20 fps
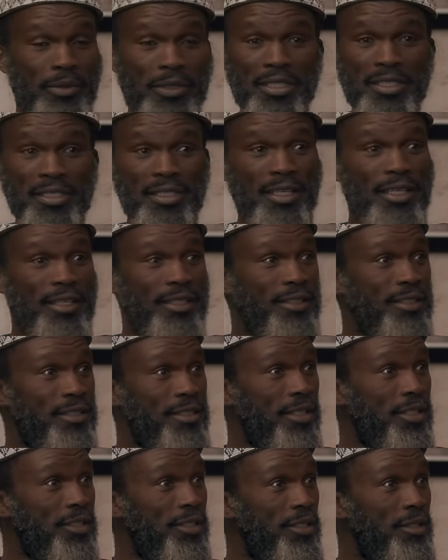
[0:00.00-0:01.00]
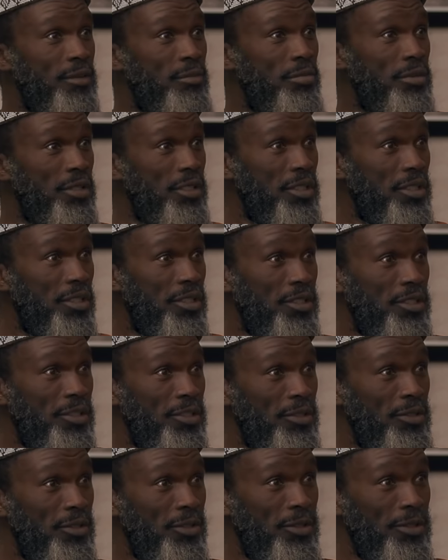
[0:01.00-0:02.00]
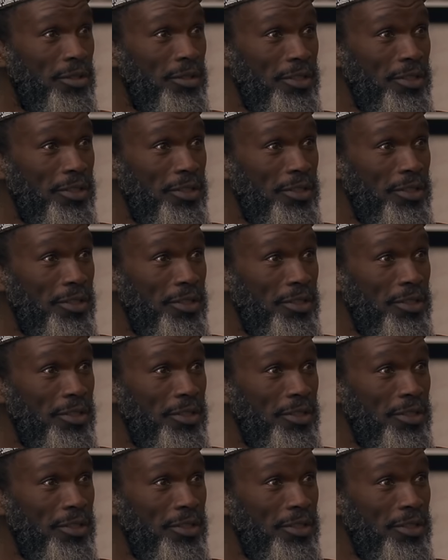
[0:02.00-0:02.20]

prisoner in Section B. You know,